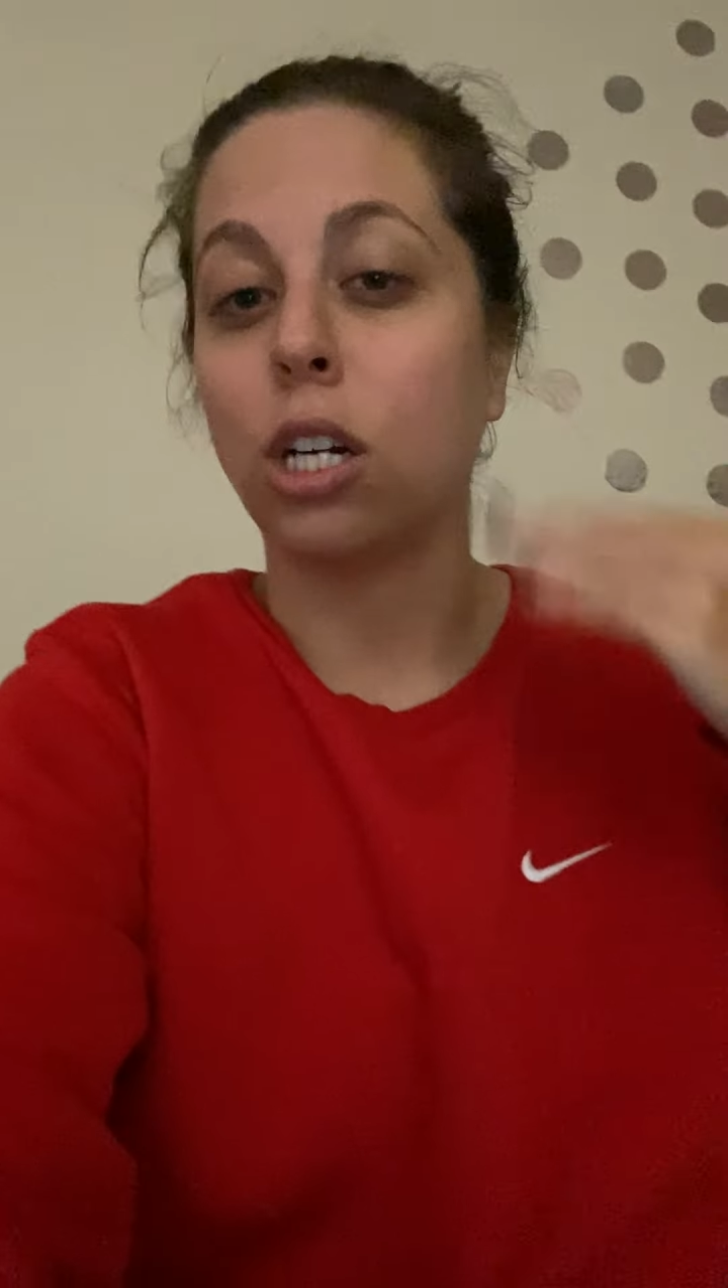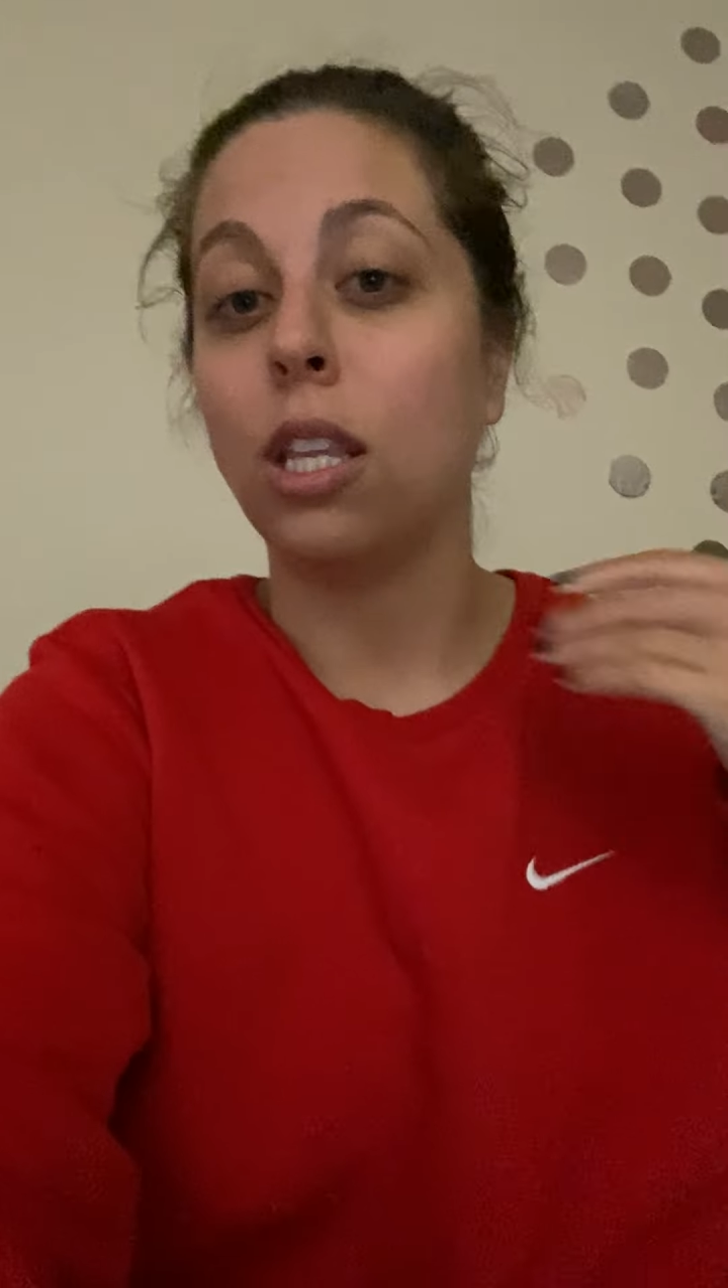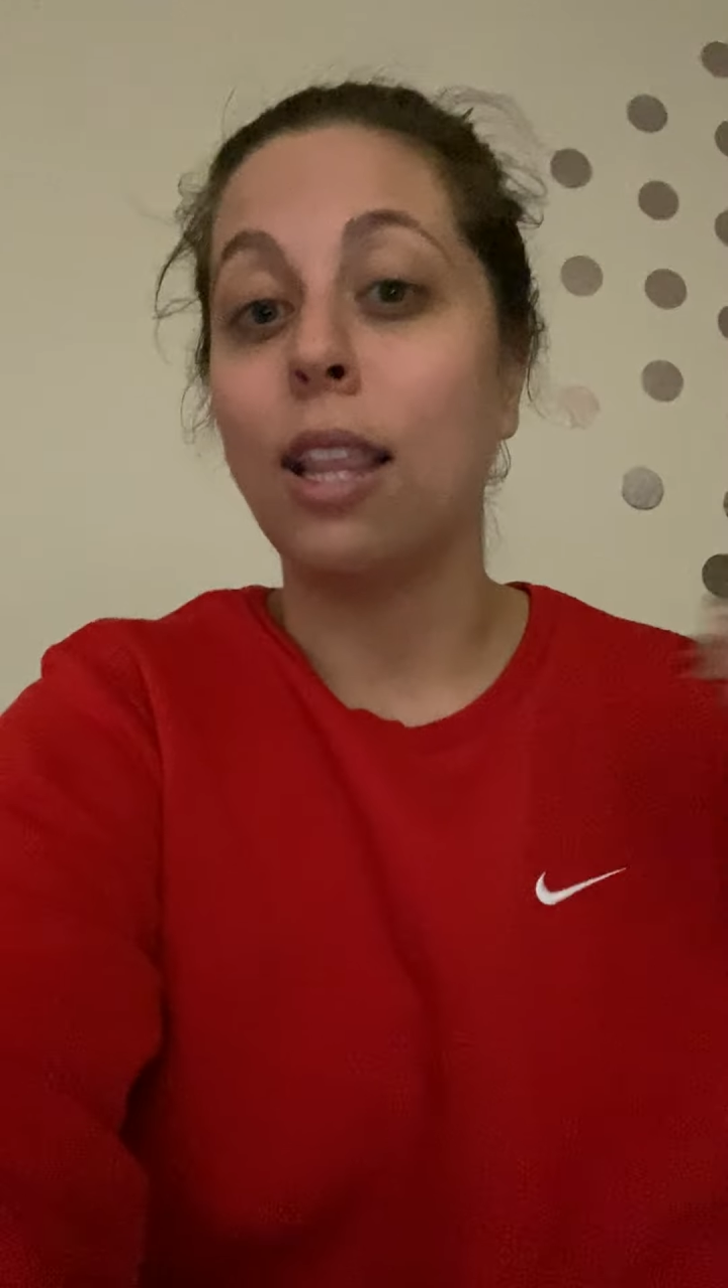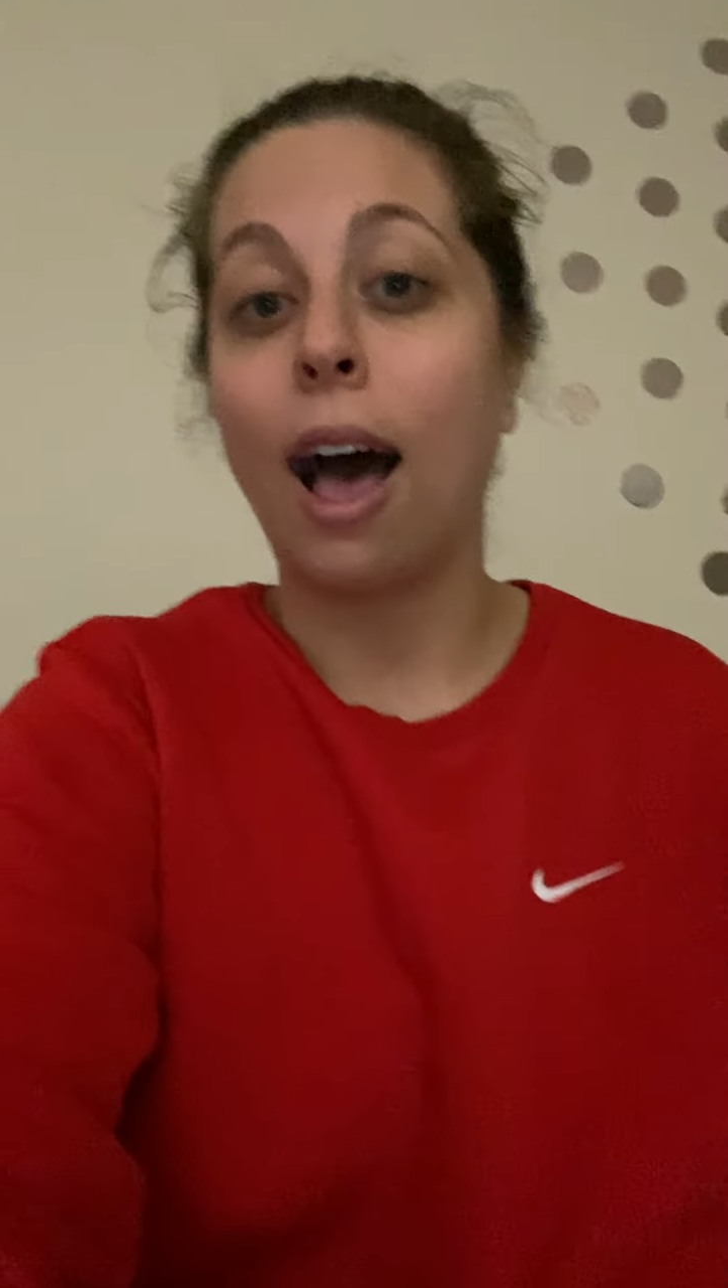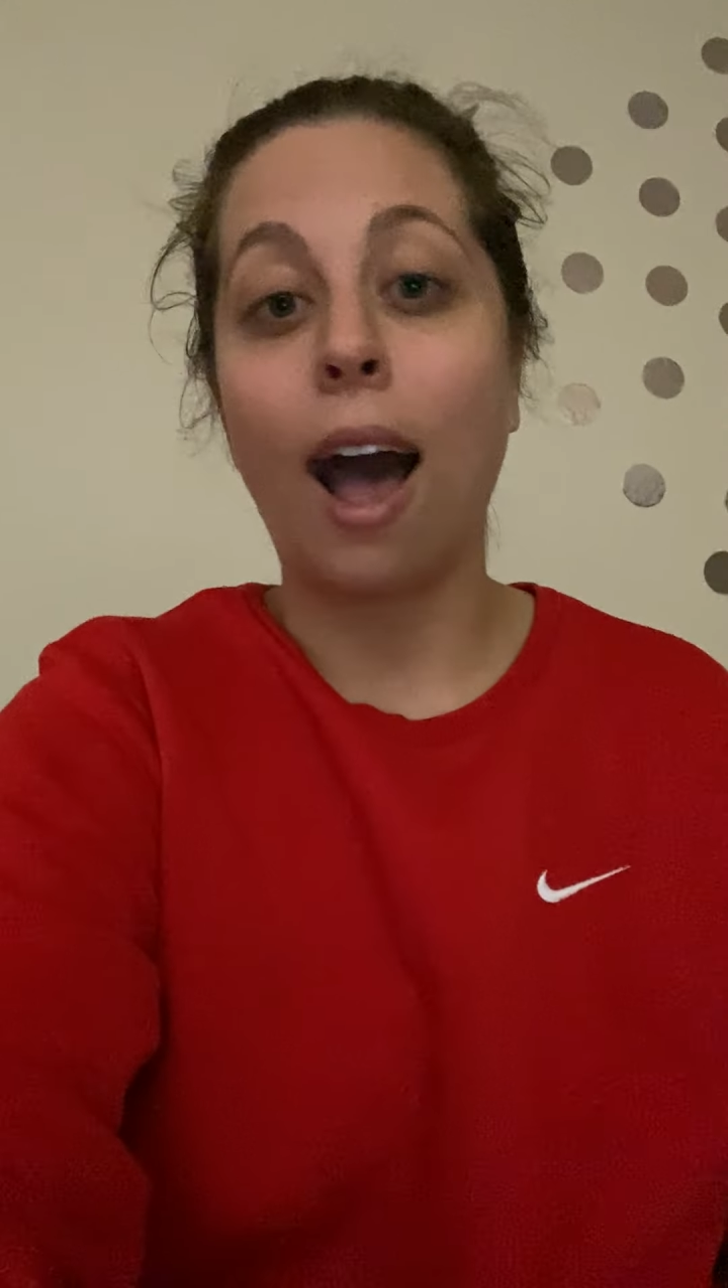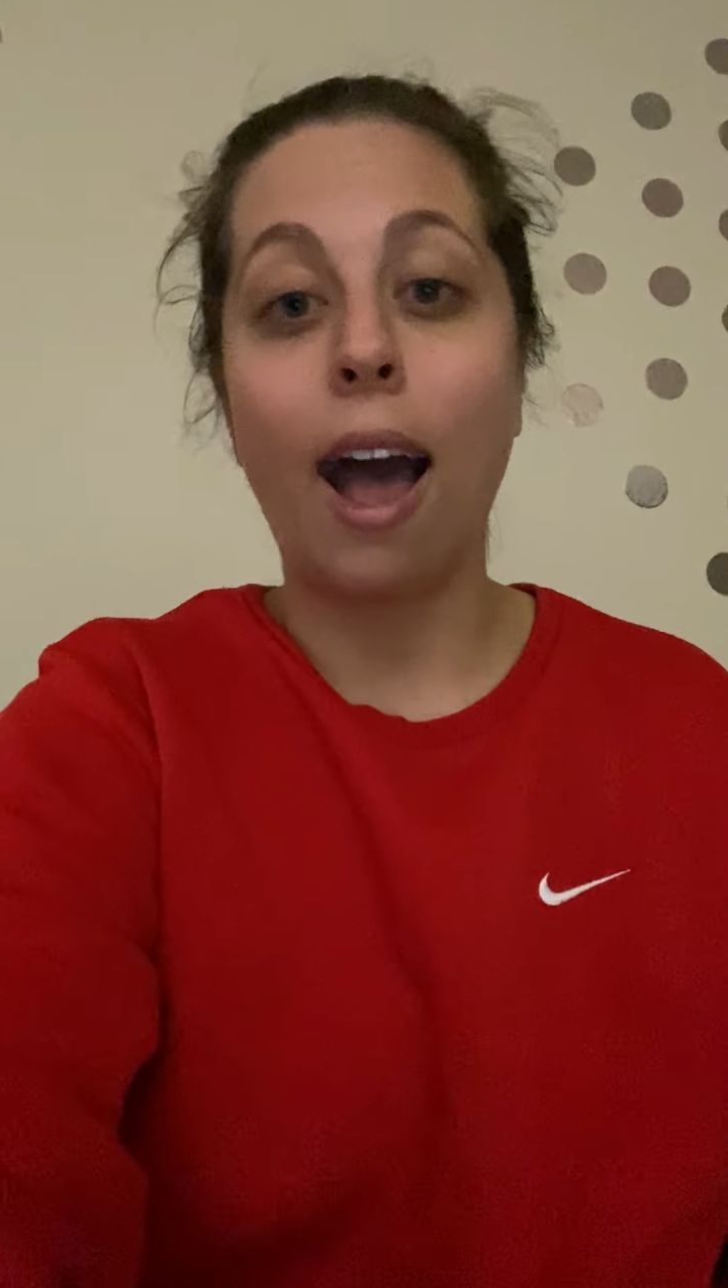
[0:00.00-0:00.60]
in that